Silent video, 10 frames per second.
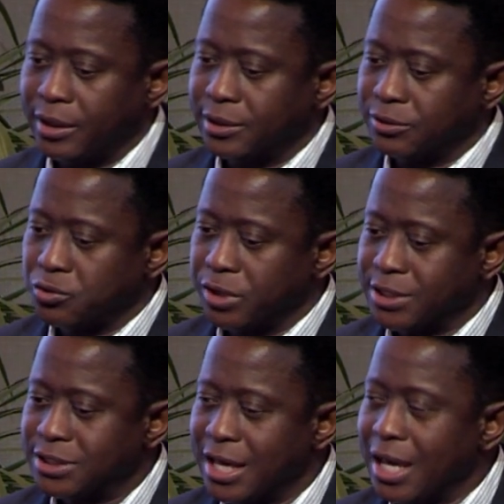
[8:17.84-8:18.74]
do
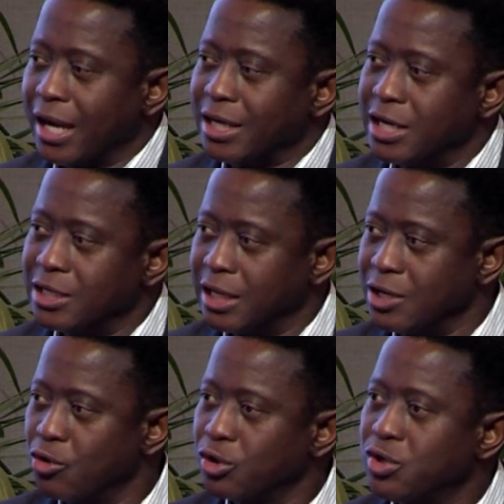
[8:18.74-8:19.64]
this. And the
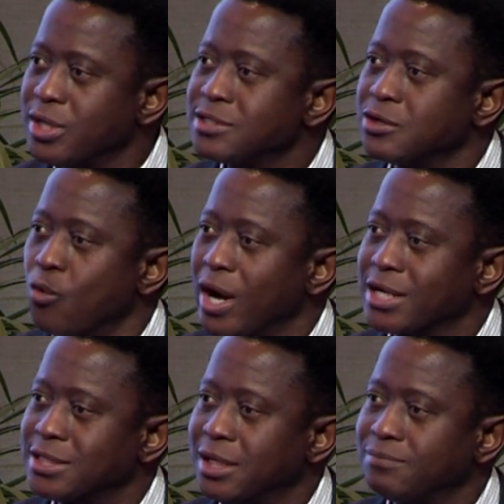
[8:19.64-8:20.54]
neurotensin 1
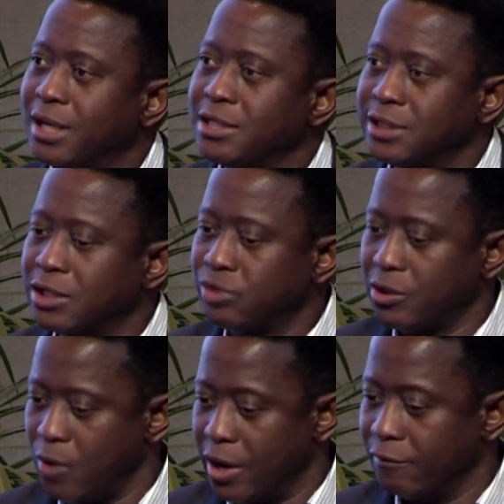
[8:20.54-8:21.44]
receptor is actually
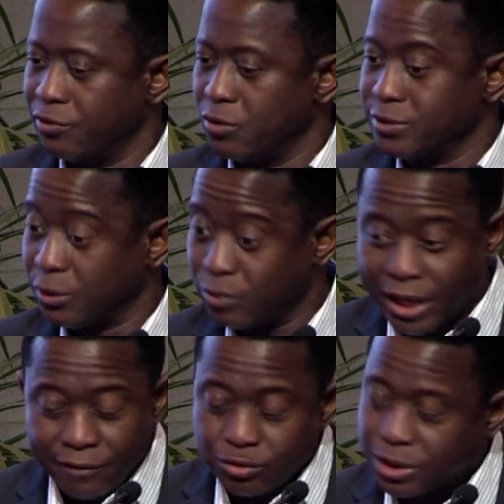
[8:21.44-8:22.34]
one of those that we
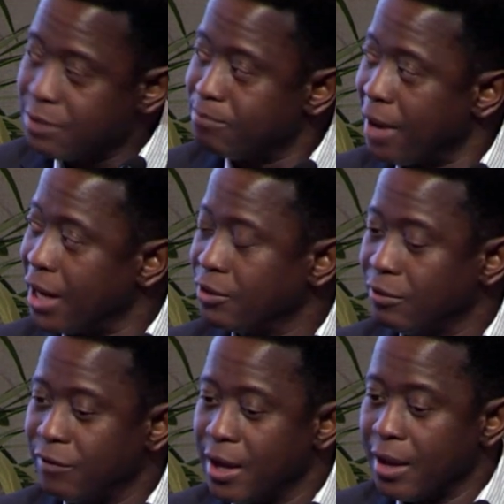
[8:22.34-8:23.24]
have to keep mind of.